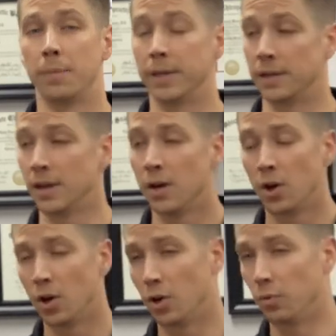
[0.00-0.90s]
be
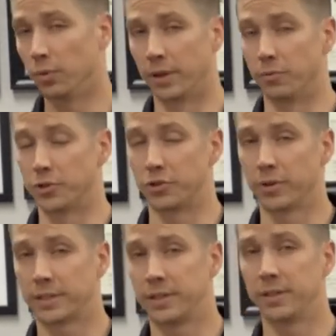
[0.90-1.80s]
really
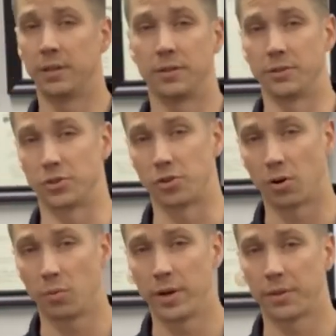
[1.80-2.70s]
restricted to
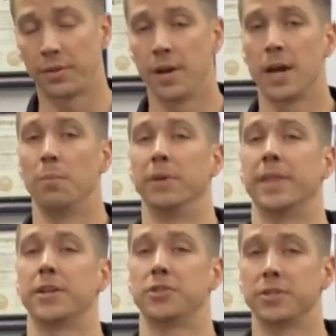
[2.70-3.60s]
start with, but
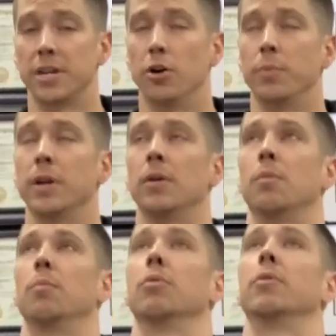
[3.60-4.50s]
that's just helping
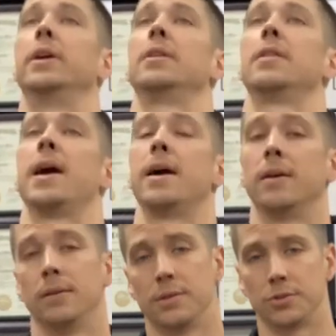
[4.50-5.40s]
bring
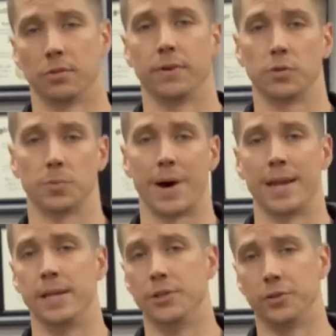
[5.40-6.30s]
that cervical
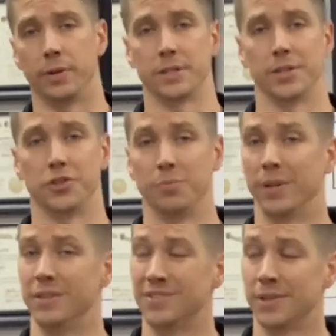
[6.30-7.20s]
spine into extension,
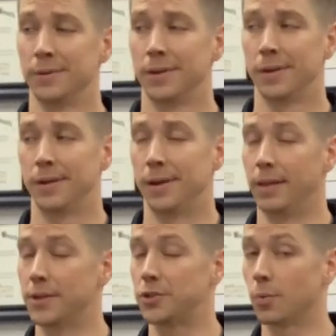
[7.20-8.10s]
because
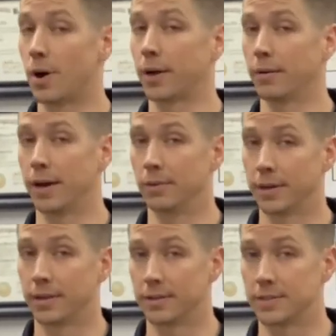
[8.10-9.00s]
unless you're walking around
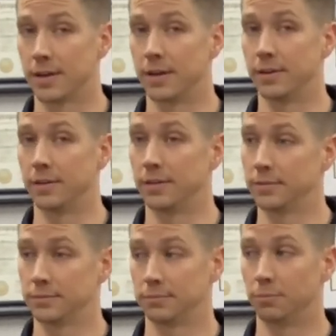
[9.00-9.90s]
looking at the sun,
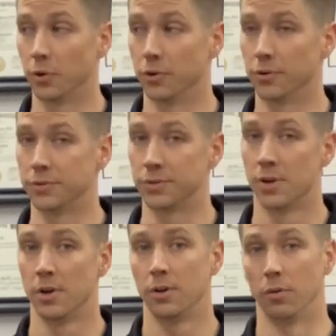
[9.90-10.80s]
birds,
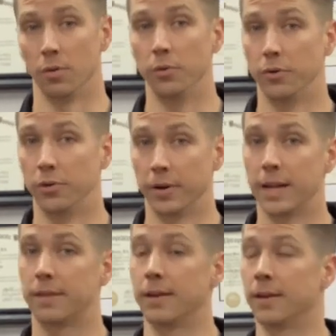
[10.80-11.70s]
or the moon or
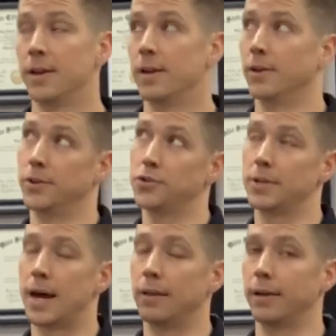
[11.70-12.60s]
anything, you're
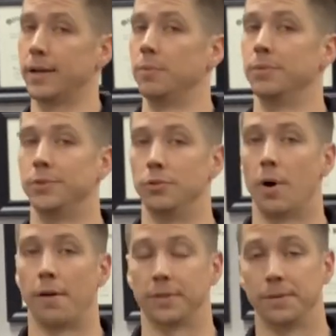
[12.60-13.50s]
usually not looking up too
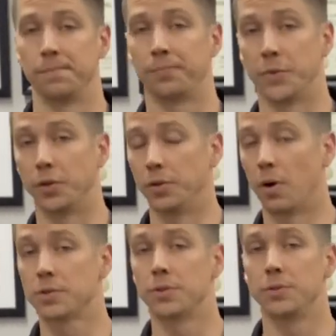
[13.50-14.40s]
often. You can
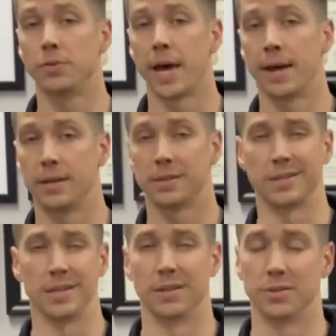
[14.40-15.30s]
also do that
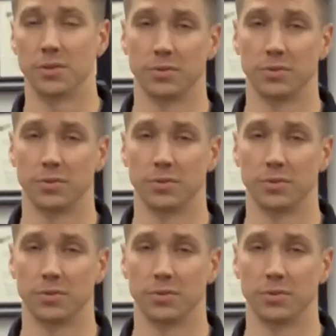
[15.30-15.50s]
seated, so